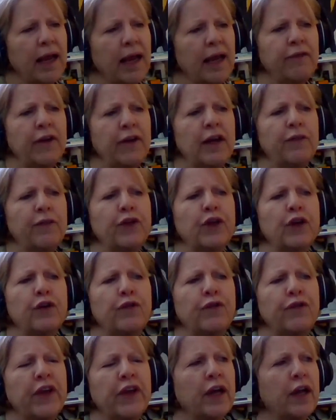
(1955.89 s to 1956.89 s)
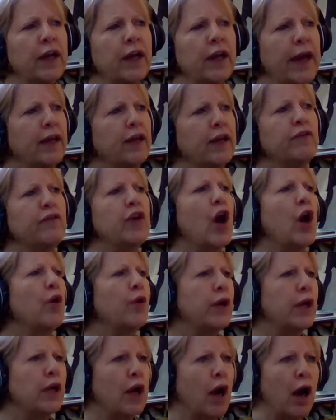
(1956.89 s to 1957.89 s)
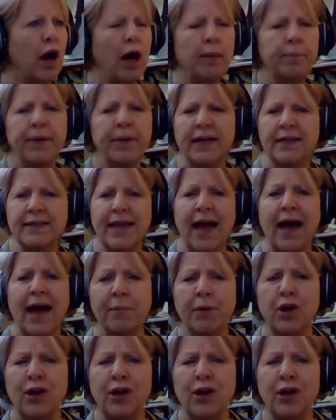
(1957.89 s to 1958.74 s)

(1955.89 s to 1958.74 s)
even if you feel like you've known it all, because